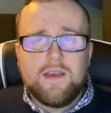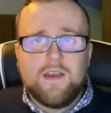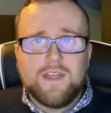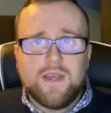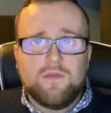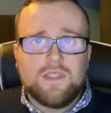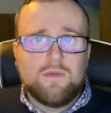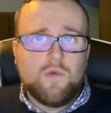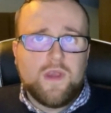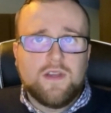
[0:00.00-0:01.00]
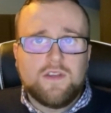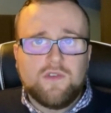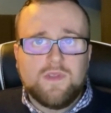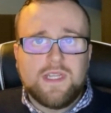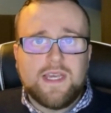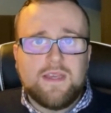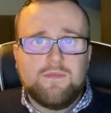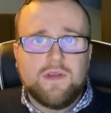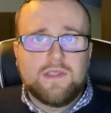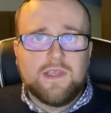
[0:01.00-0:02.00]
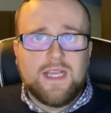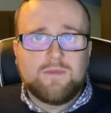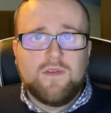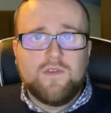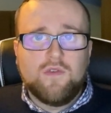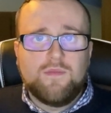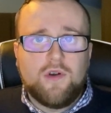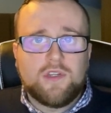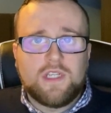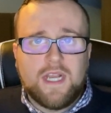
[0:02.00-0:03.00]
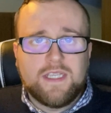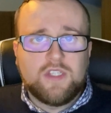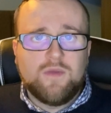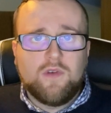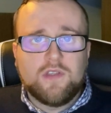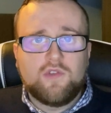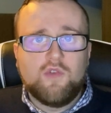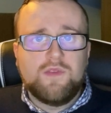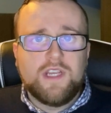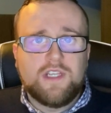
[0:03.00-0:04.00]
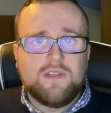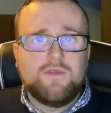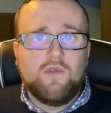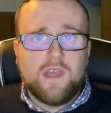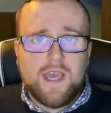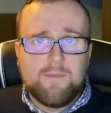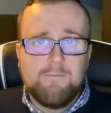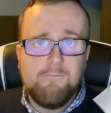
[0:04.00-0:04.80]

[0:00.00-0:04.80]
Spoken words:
And yeah, we'll see what we can do on the day. But that's my view on Posh. Let's do my score prediction for the game.